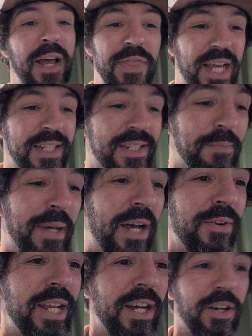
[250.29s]
and that's
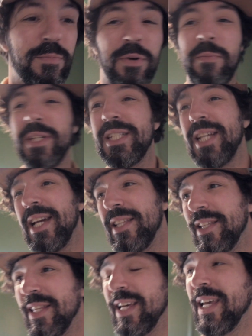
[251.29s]
about it. I'd probably say
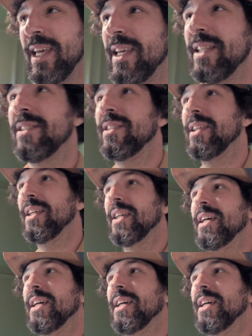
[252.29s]
that there is